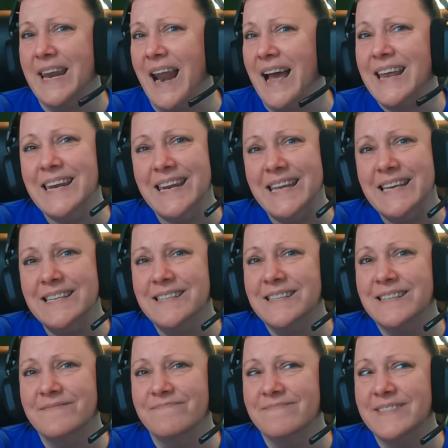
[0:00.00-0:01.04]

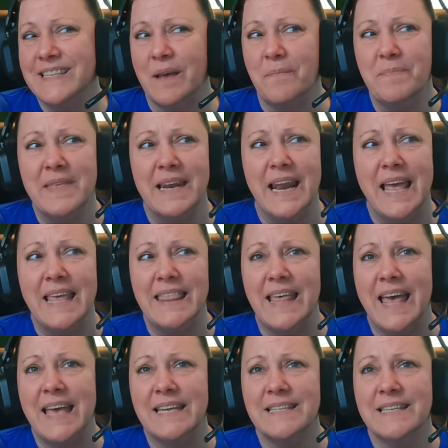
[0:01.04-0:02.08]
90s, something like
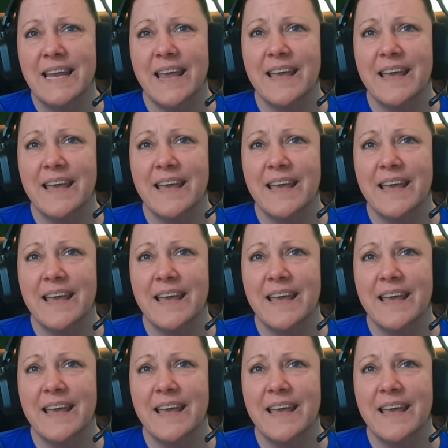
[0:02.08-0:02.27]
that.